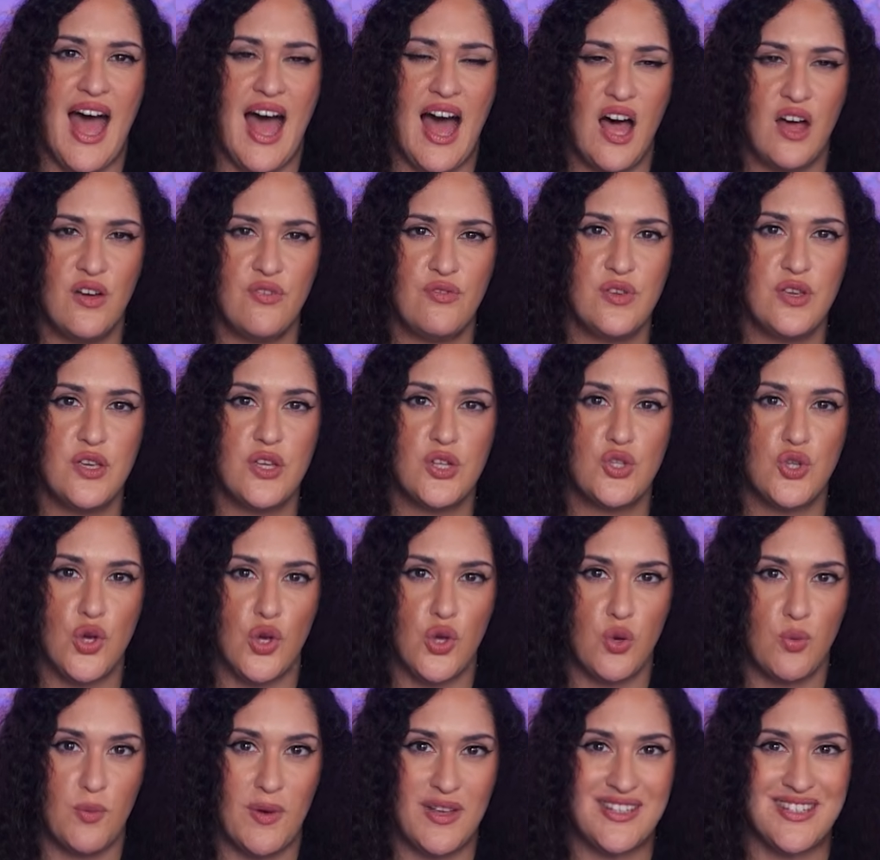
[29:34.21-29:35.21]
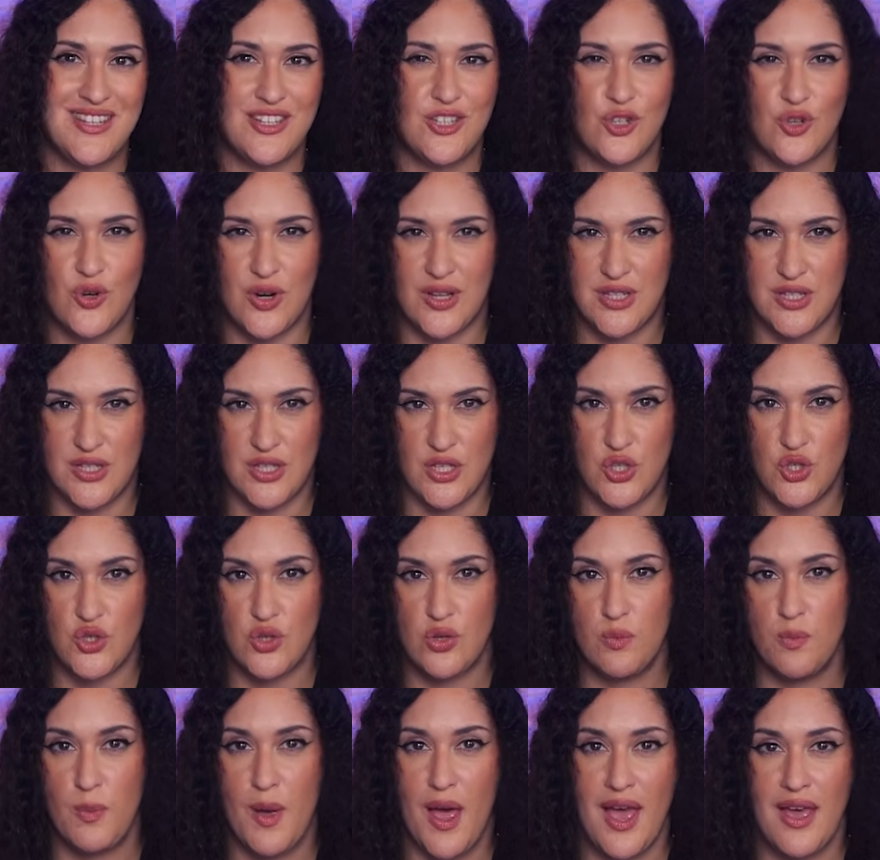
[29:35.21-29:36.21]
Having a documented
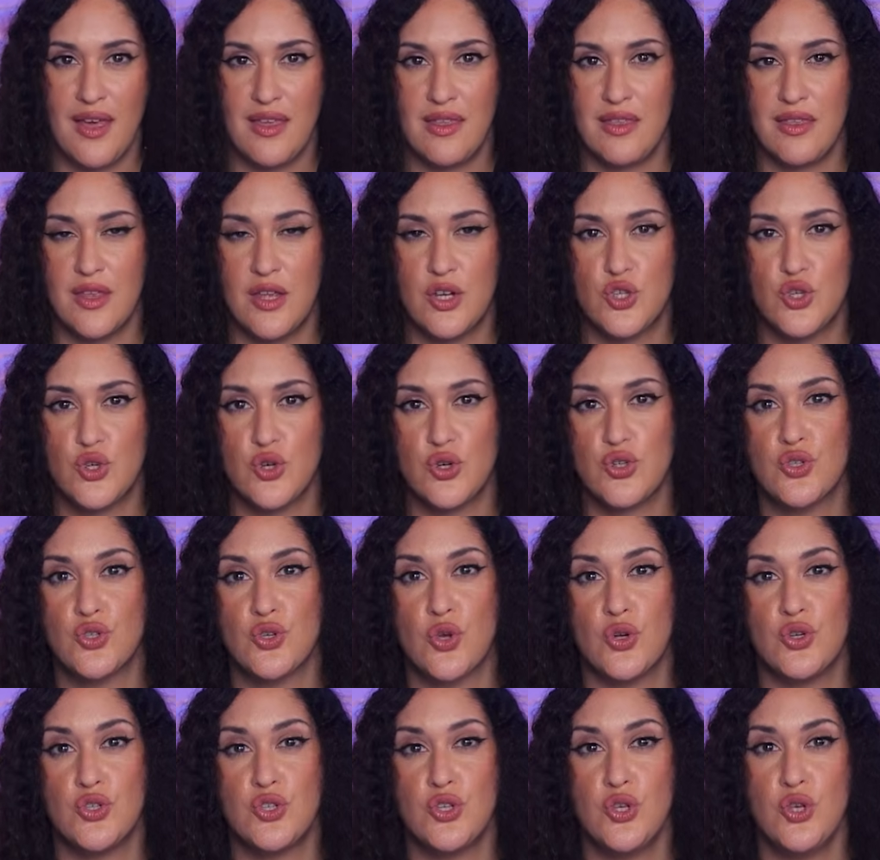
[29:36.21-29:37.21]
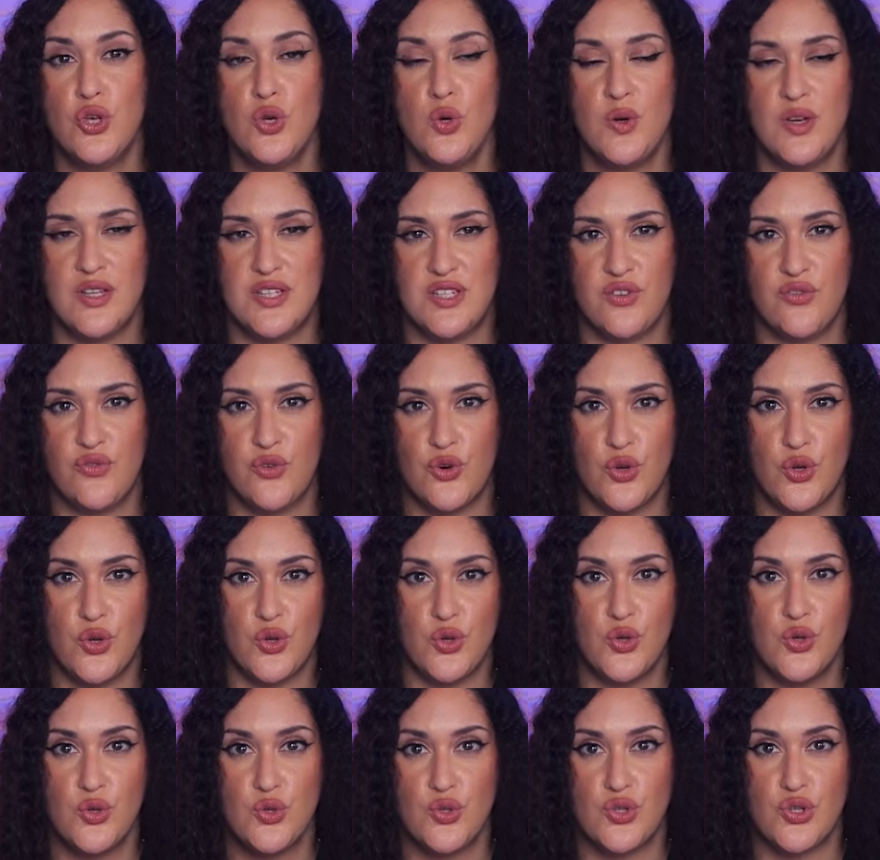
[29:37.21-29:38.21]
transition path ensures continuity for
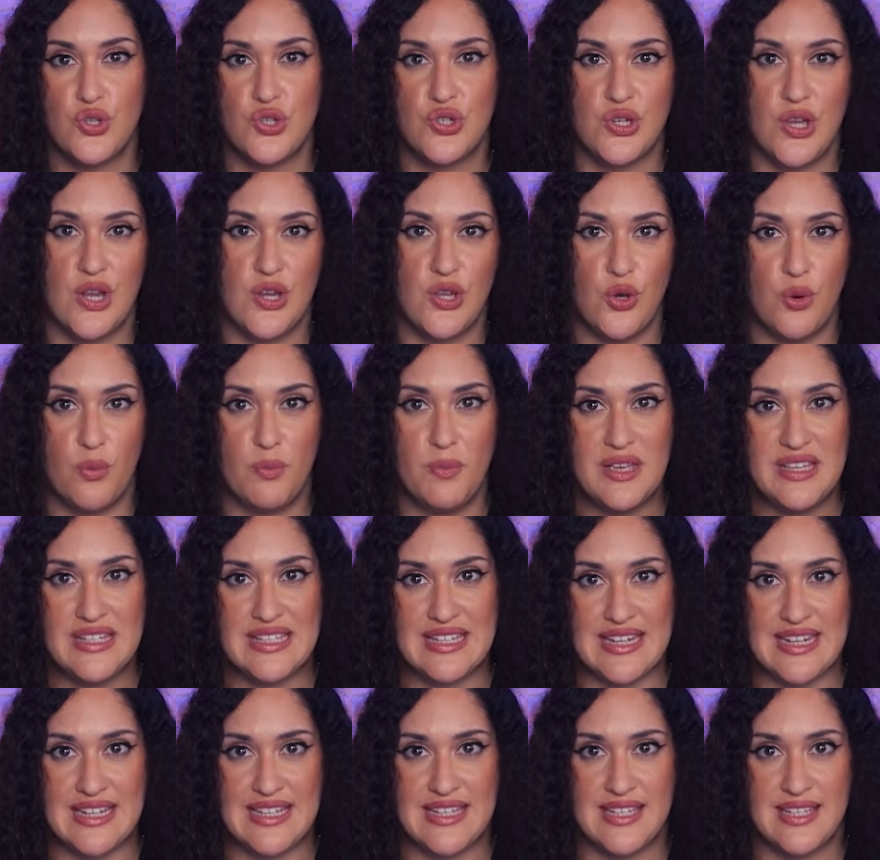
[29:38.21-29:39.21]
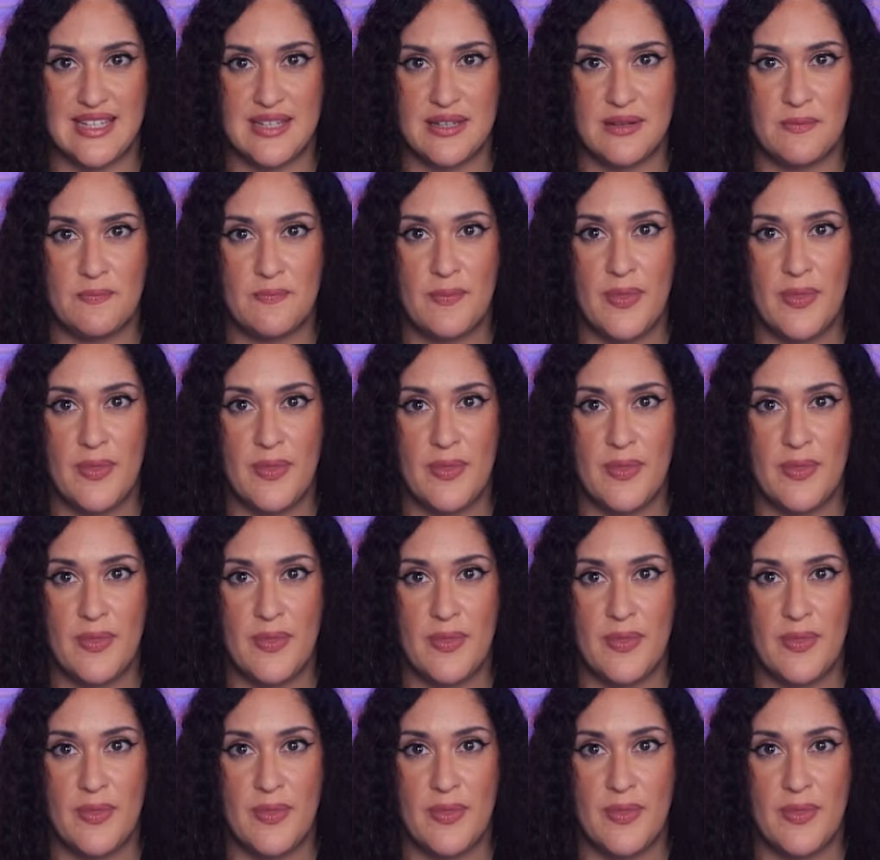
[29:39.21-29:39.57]
your users and your business.